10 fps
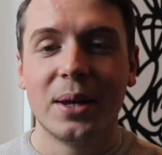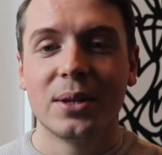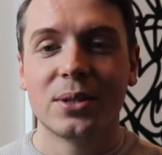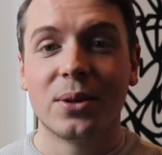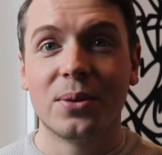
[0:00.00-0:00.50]

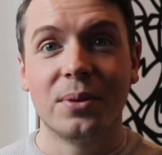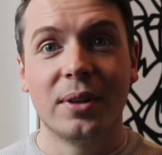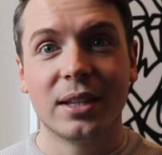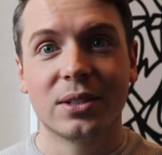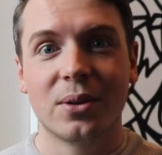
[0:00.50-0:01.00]
So
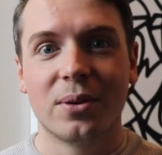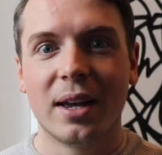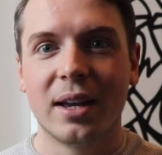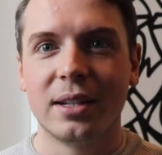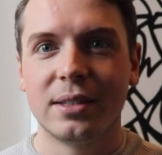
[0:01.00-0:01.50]
let's go
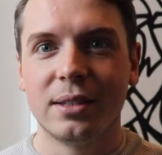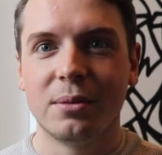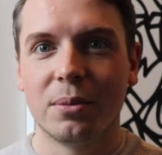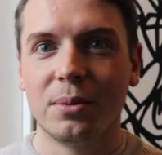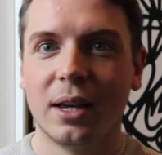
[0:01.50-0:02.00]
ahead and see
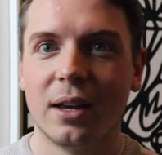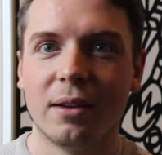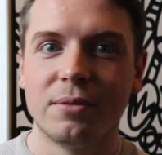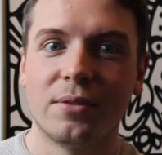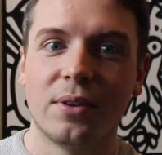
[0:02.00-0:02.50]
what we
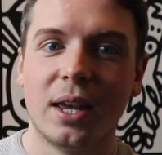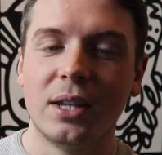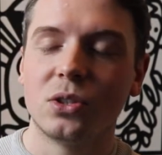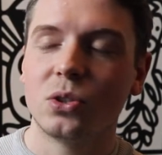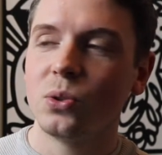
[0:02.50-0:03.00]
have
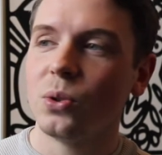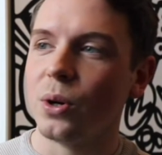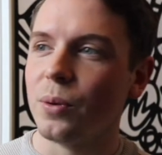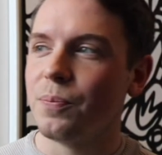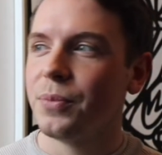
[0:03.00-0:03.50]
in
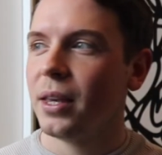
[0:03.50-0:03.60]
store.